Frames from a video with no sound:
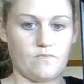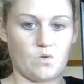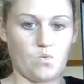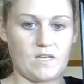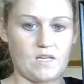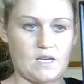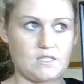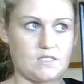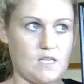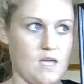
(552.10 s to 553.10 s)

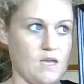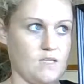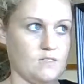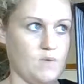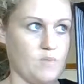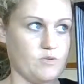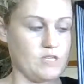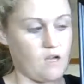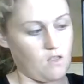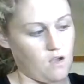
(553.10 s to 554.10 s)
Windex and paper
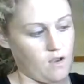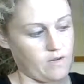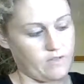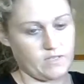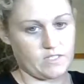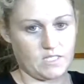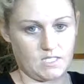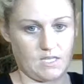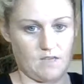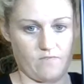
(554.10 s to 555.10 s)
towel on, and this is
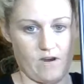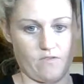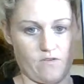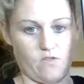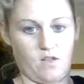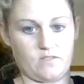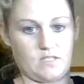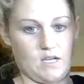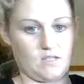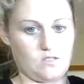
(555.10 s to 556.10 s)
the EnviroCloth
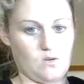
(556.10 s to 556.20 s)
side.